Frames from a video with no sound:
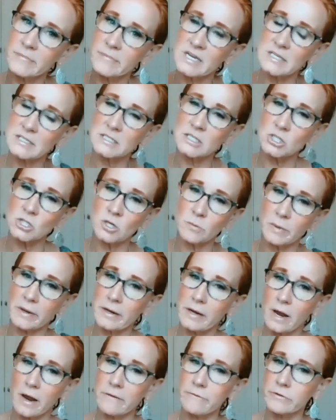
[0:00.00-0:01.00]
because this should
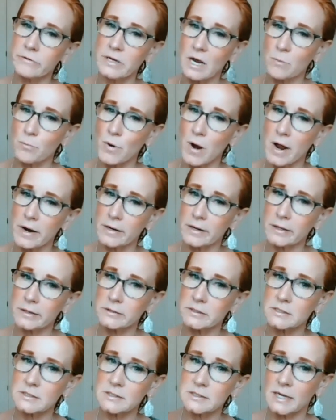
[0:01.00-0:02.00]
be an everyday
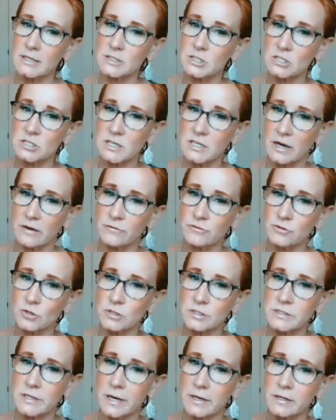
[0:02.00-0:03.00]
product, not just
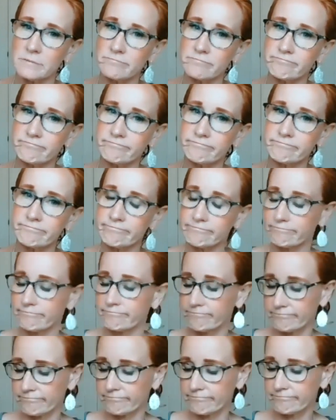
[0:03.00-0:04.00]
after sun.
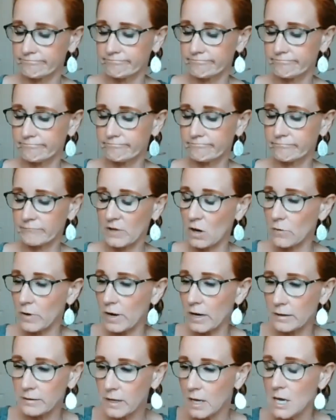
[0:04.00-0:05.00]
All
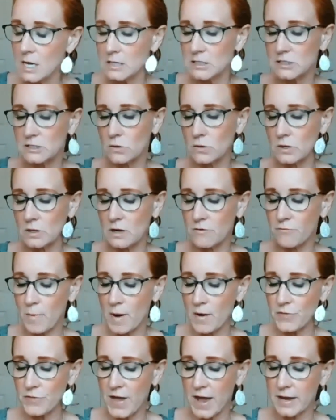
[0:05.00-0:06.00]
right. So enough
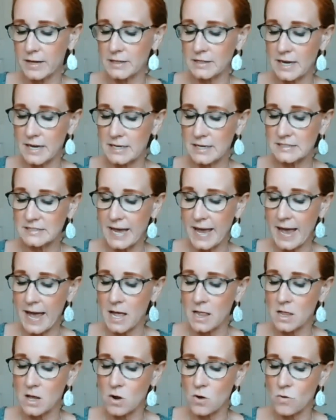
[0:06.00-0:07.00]
about that. It has
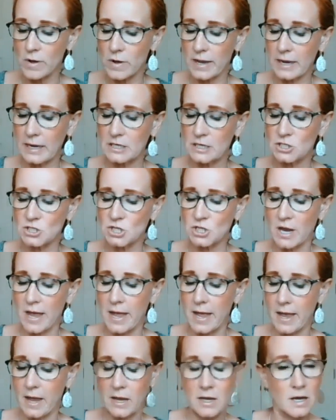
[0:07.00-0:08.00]
aloe
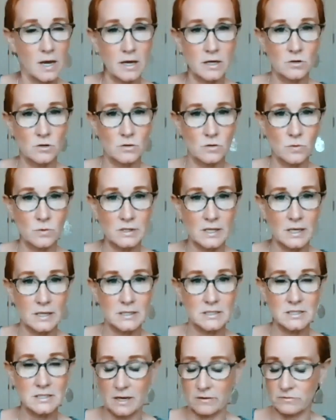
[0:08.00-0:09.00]
HA. I don't know what
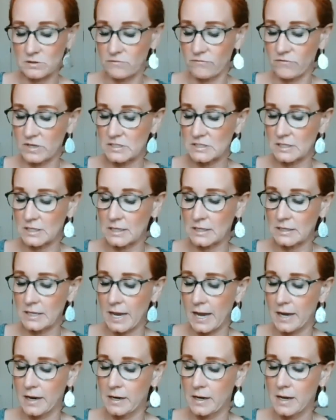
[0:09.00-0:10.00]
that is. I have to
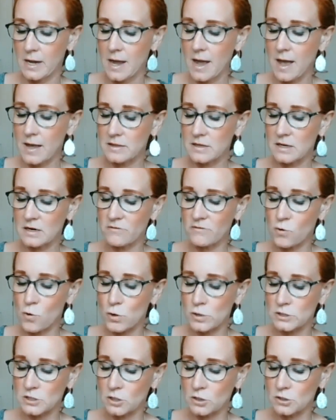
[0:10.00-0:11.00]
investigate that. And then, of
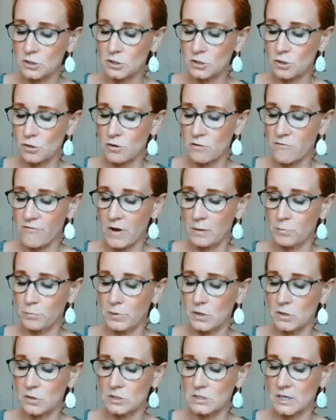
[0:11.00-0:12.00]
course, our
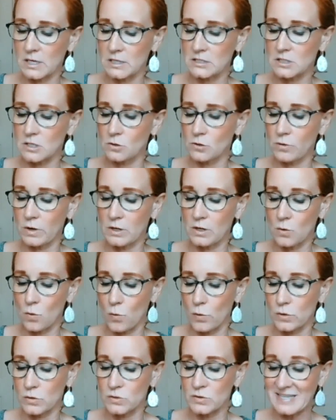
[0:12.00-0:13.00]
certified pure tested grade
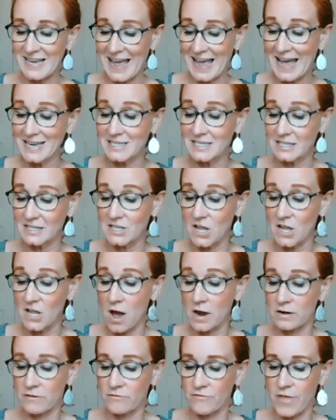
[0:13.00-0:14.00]
oils and a
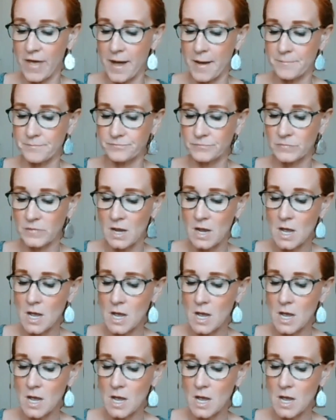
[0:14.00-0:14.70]
lot of them.